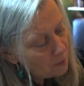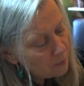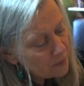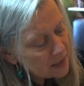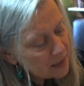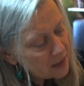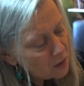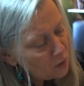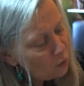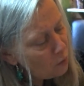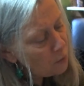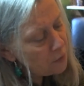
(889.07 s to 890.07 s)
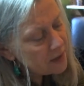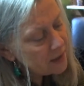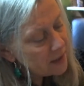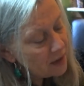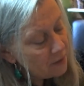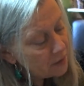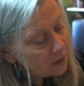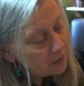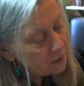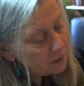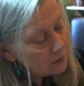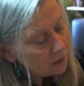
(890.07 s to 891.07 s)
This is a 0.7,
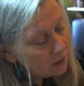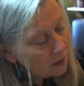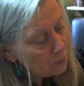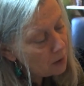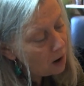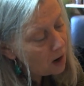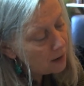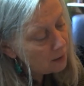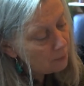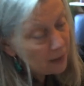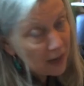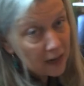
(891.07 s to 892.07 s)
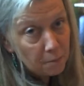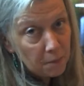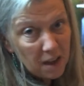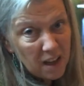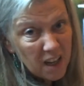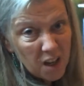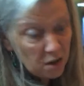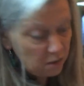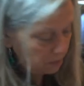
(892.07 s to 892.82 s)
a Pilot pen, but they could